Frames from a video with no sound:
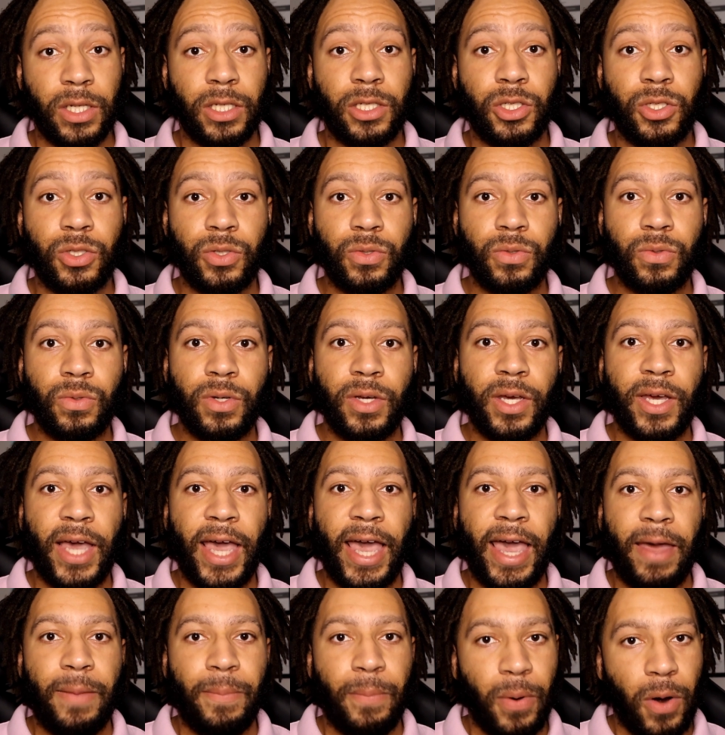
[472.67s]
into
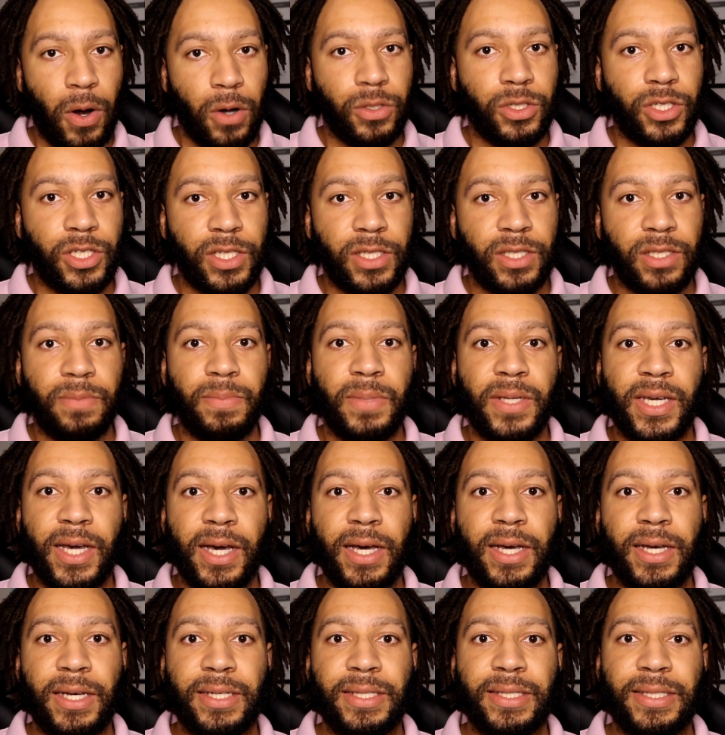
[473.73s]
and purchase,
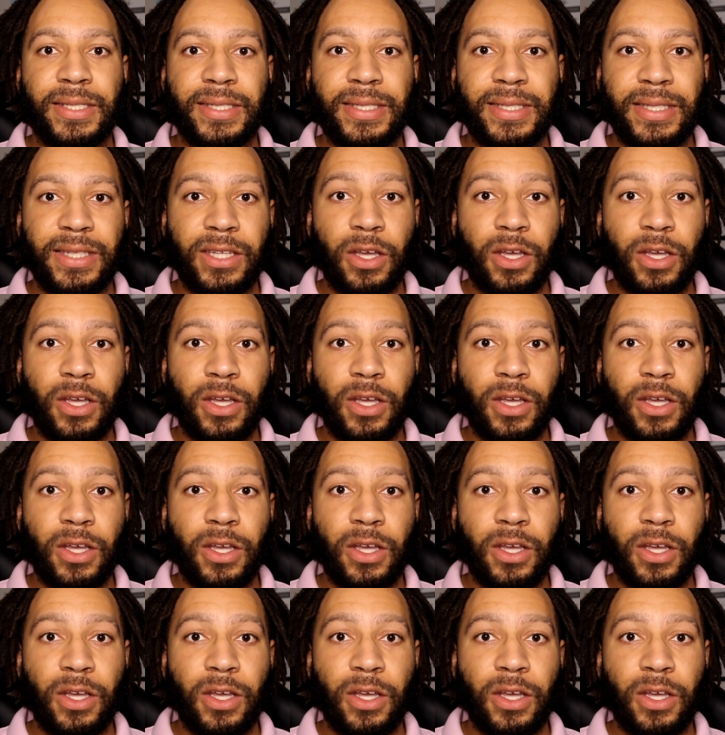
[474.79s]
because